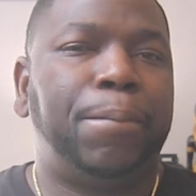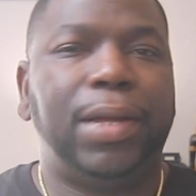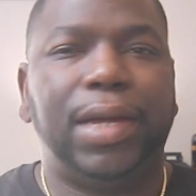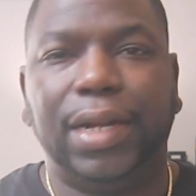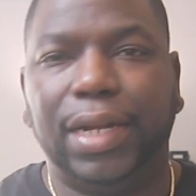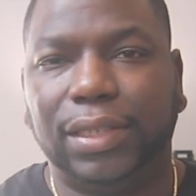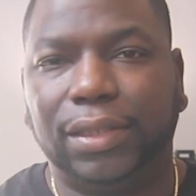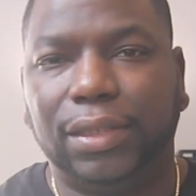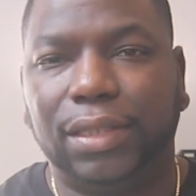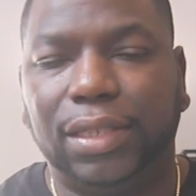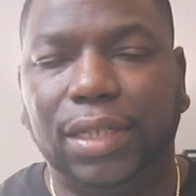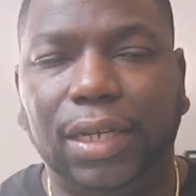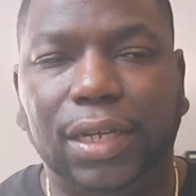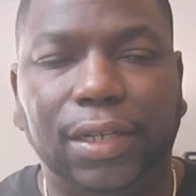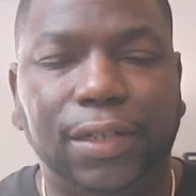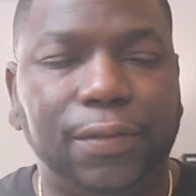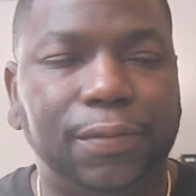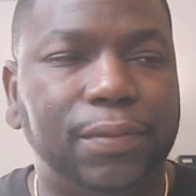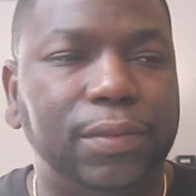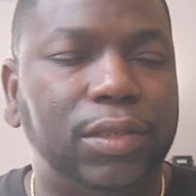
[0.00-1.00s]
And that's the
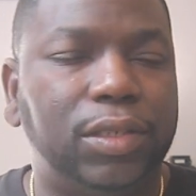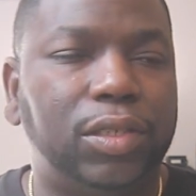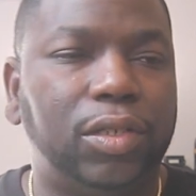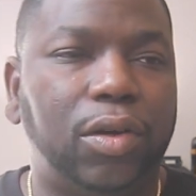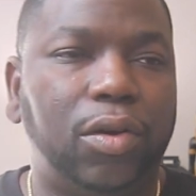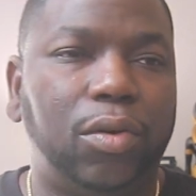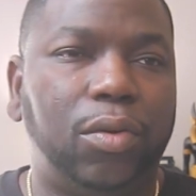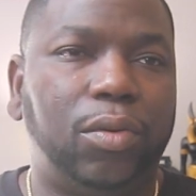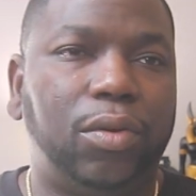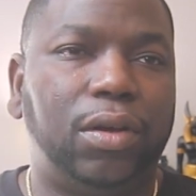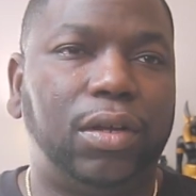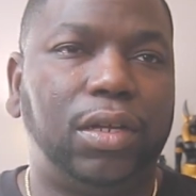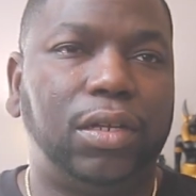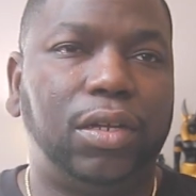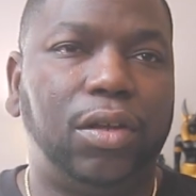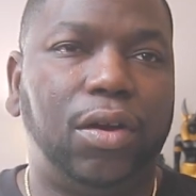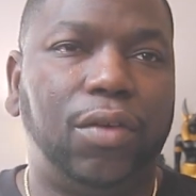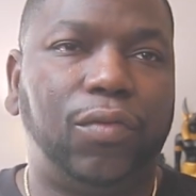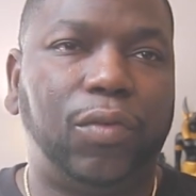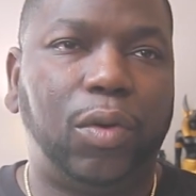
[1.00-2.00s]
thing. So,
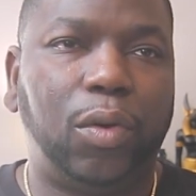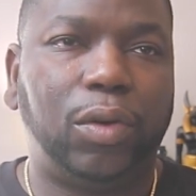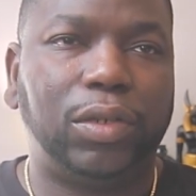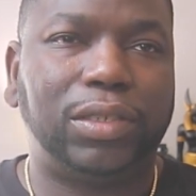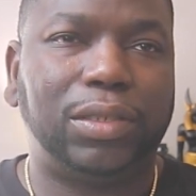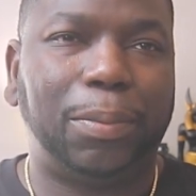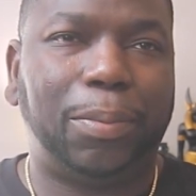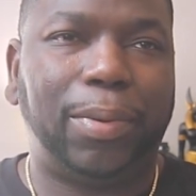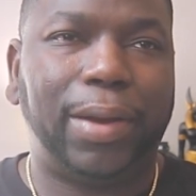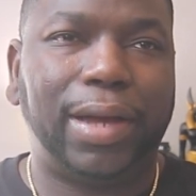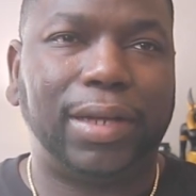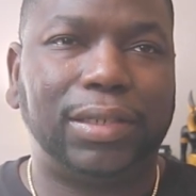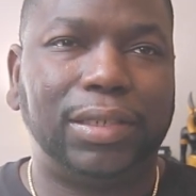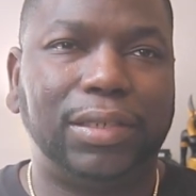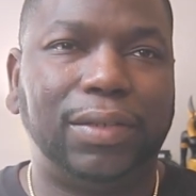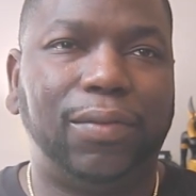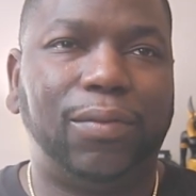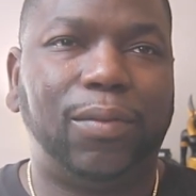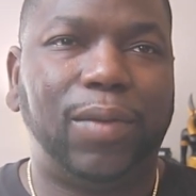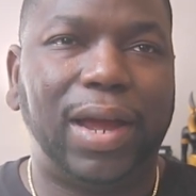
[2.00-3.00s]
of course, the
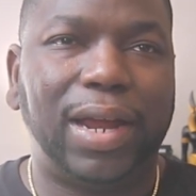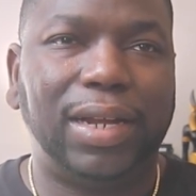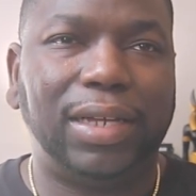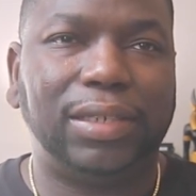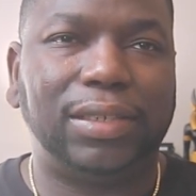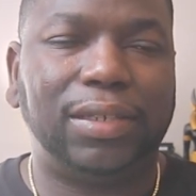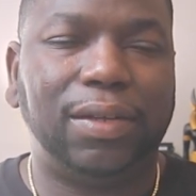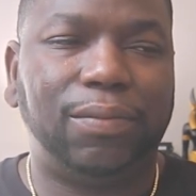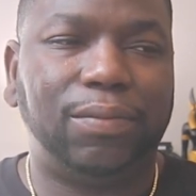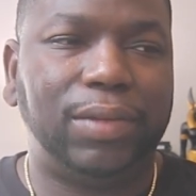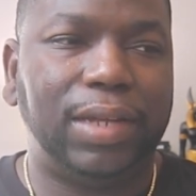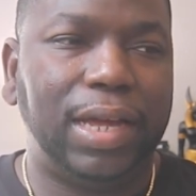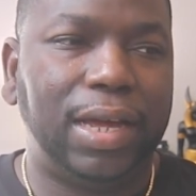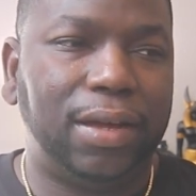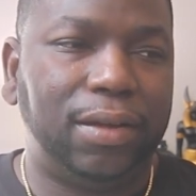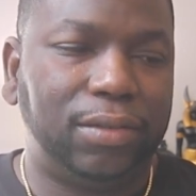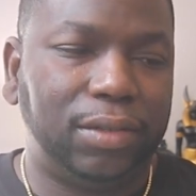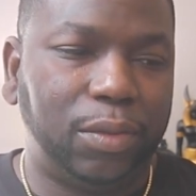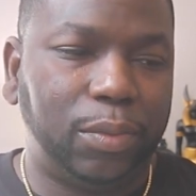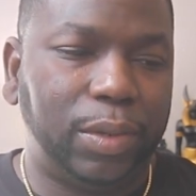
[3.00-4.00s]
practice of writing stuff
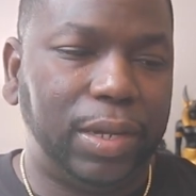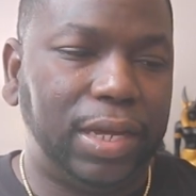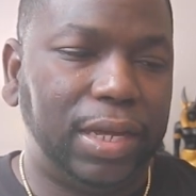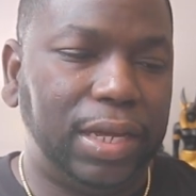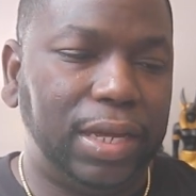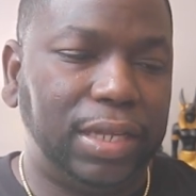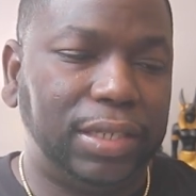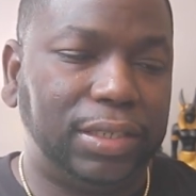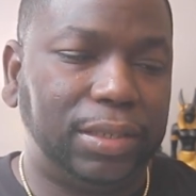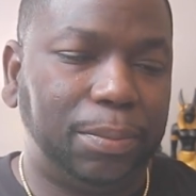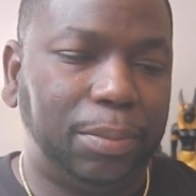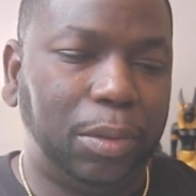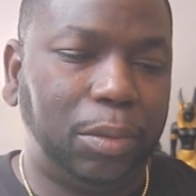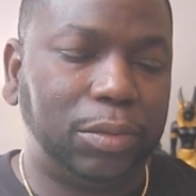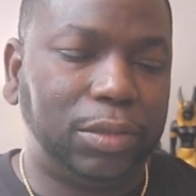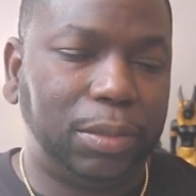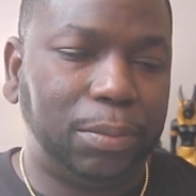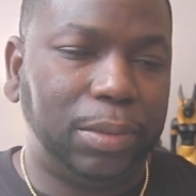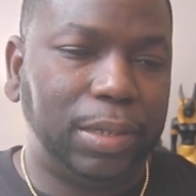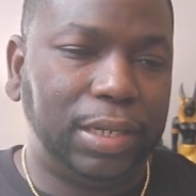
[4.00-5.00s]
down the way it's
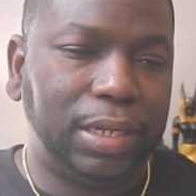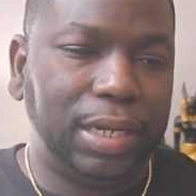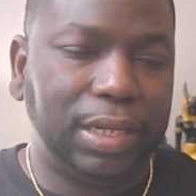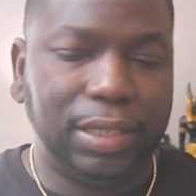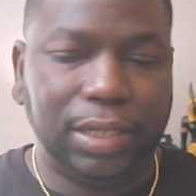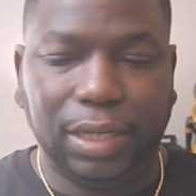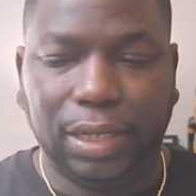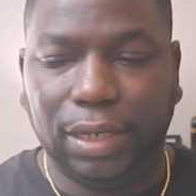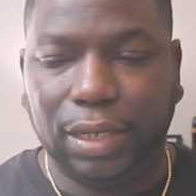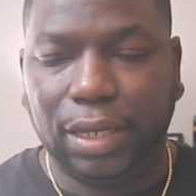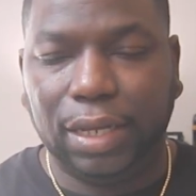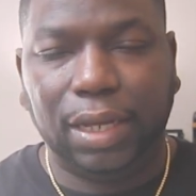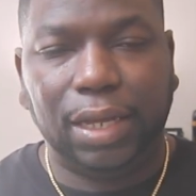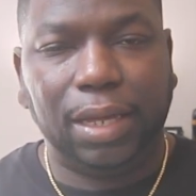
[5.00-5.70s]
supposed to be and then,